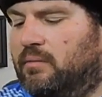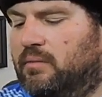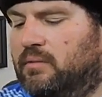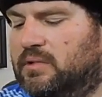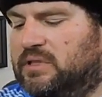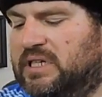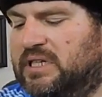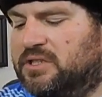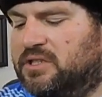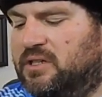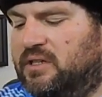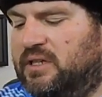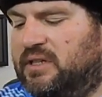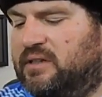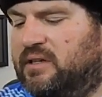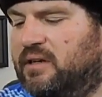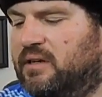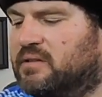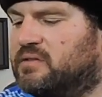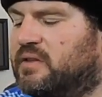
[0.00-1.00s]
attention
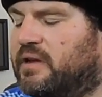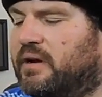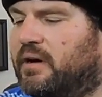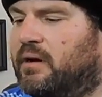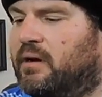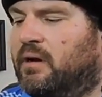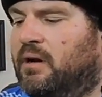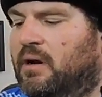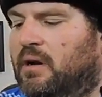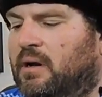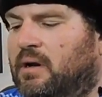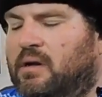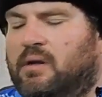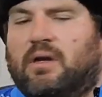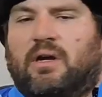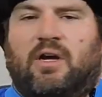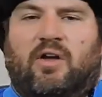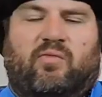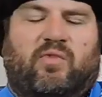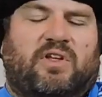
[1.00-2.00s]
details there.
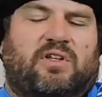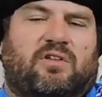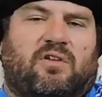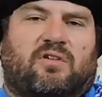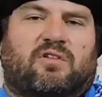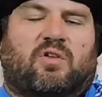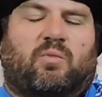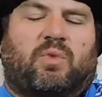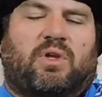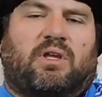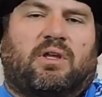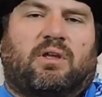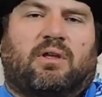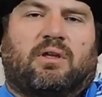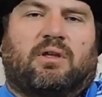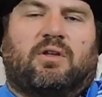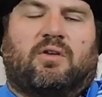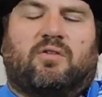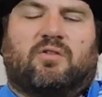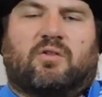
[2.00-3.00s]
These used to be
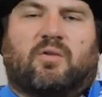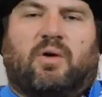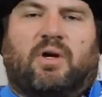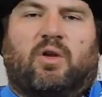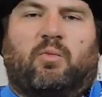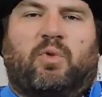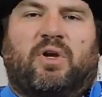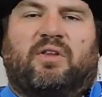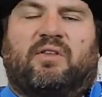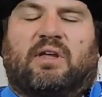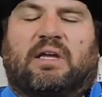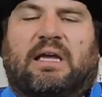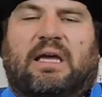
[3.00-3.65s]
used quite a bit in the